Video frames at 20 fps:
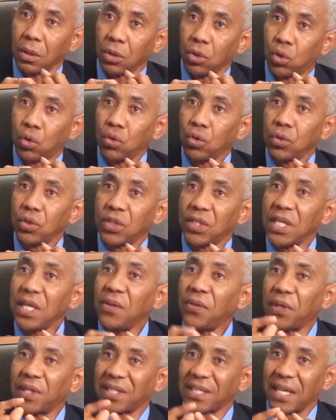to
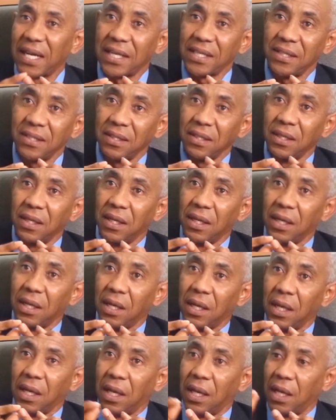synthesize
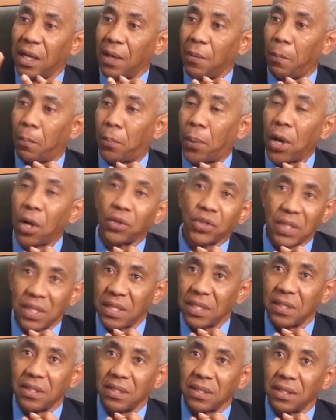
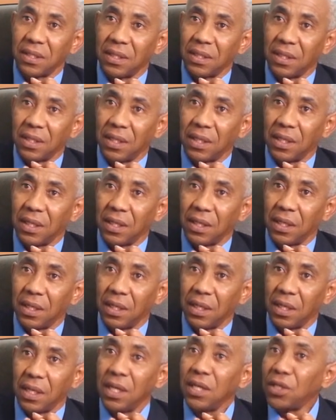proteins
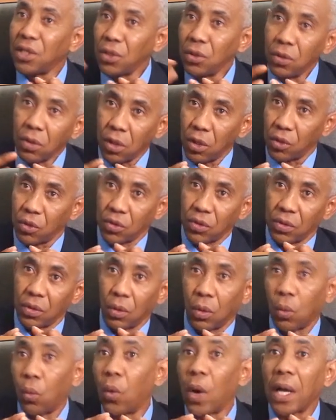in the nucleus,
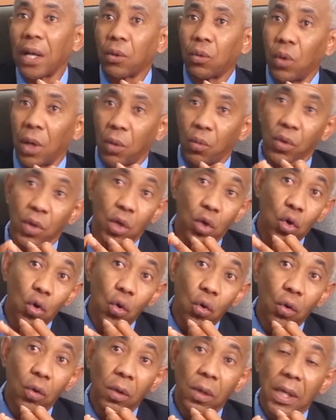what we
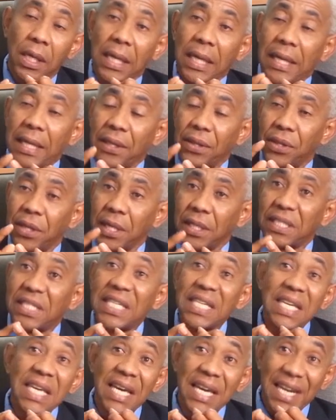call the
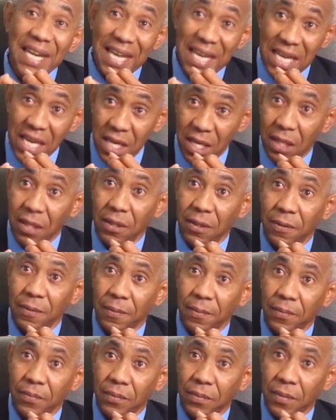DNA.
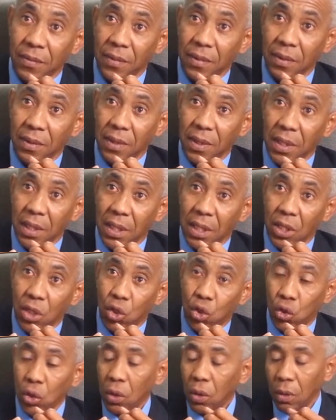
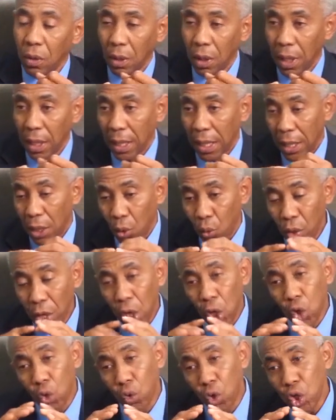So we
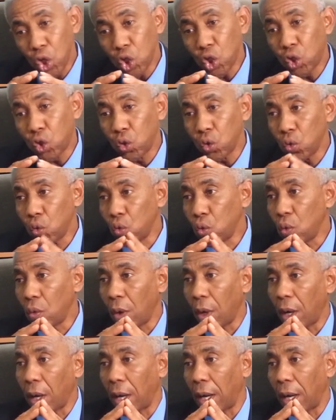are going to